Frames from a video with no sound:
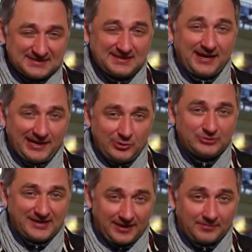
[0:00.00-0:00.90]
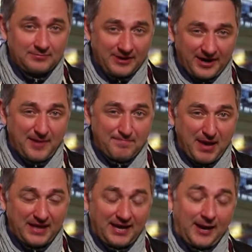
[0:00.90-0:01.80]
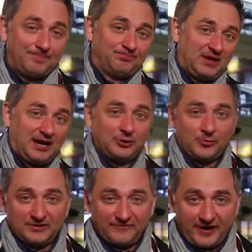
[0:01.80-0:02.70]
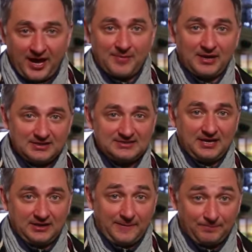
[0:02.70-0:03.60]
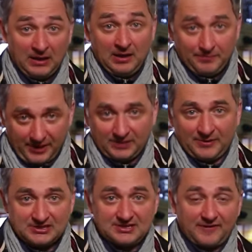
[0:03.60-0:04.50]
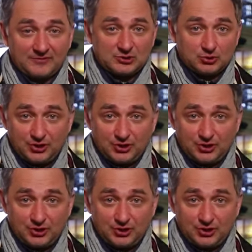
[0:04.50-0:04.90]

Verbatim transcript: They do their best to save time and money, and that's why they argue quite reasonably.